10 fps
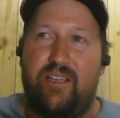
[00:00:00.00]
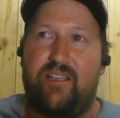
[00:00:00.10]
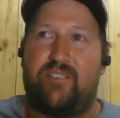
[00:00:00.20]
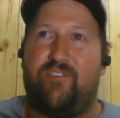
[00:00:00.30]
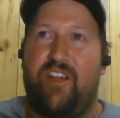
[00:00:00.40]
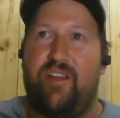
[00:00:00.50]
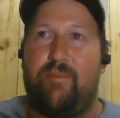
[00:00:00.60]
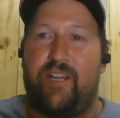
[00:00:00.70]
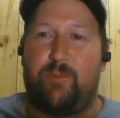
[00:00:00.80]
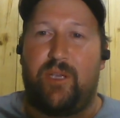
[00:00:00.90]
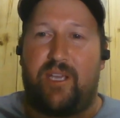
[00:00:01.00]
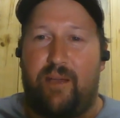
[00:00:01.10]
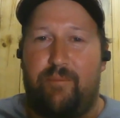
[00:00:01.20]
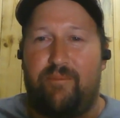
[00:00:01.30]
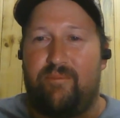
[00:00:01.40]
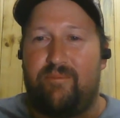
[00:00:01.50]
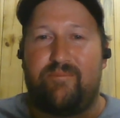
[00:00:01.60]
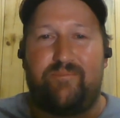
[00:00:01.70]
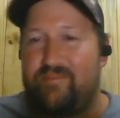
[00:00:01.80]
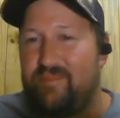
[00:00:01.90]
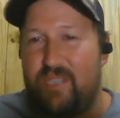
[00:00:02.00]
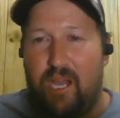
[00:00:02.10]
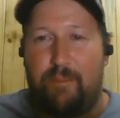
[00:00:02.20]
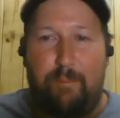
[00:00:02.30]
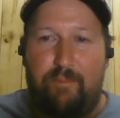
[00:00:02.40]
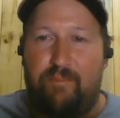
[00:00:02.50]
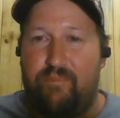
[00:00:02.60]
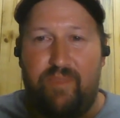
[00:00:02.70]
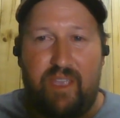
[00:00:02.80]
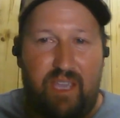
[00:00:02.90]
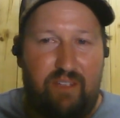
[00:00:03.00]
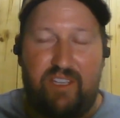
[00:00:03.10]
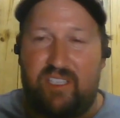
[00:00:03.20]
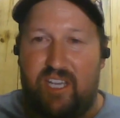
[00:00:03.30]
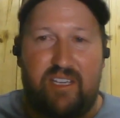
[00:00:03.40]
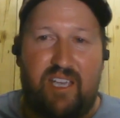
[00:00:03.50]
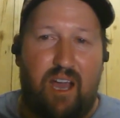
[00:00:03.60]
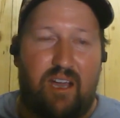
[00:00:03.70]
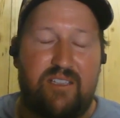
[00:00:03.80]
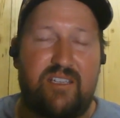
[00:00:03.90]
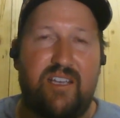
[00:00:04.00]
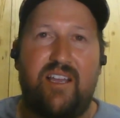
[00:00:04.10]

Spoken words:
It's very much become, you know, every cent counts.